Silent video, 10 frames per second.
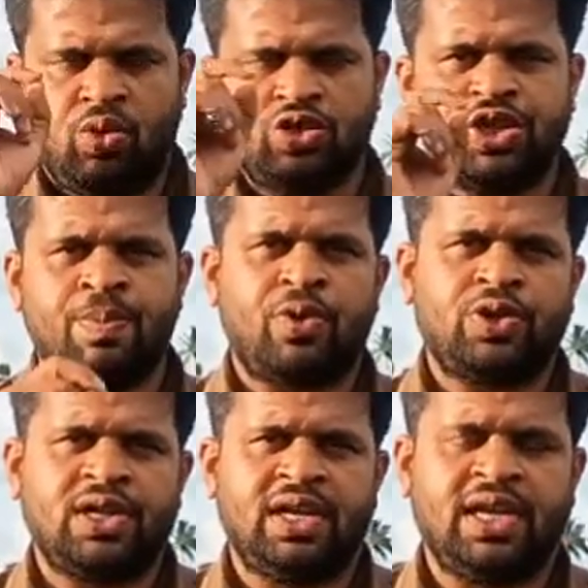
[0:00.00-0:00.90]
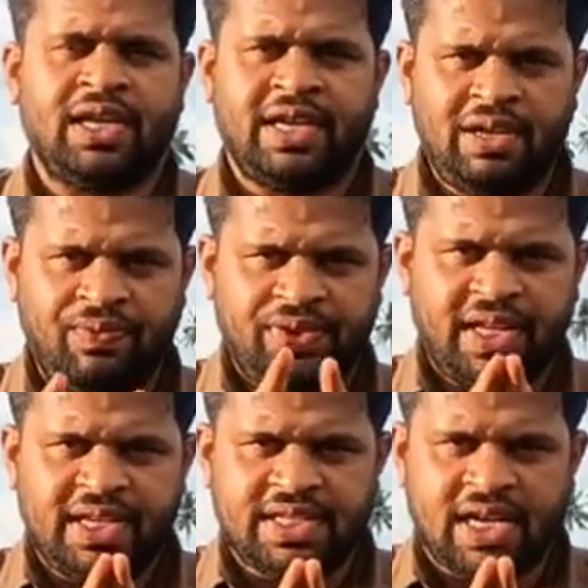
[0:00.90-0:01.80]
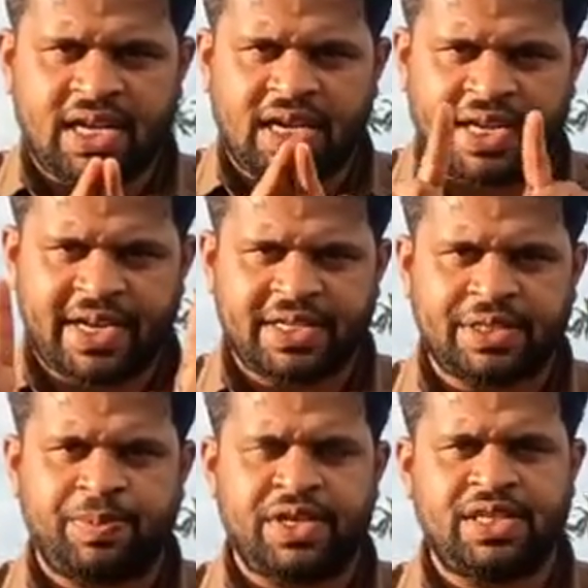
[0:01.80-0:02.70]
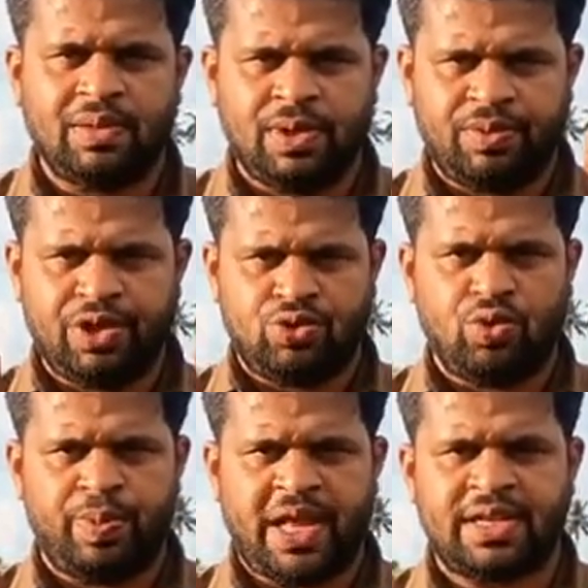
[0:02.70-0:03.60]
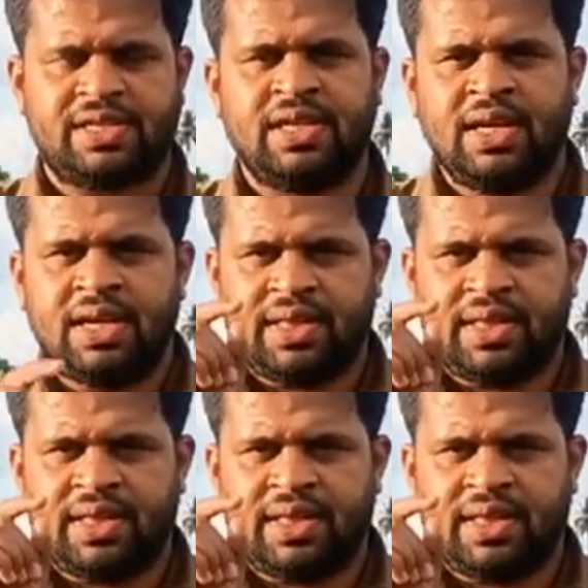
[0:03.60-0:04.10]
Most importantly, if there is a correct spacing between two plants,